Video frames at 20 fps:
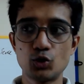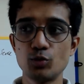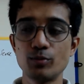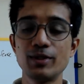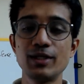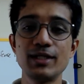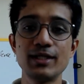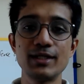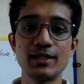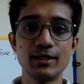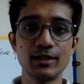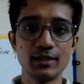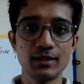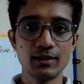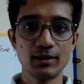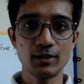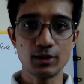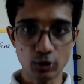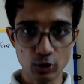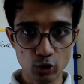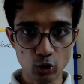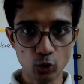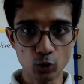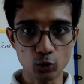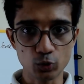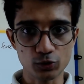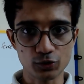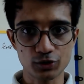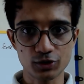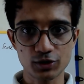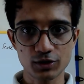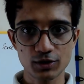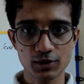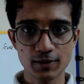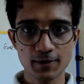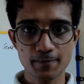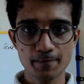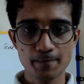too many goals.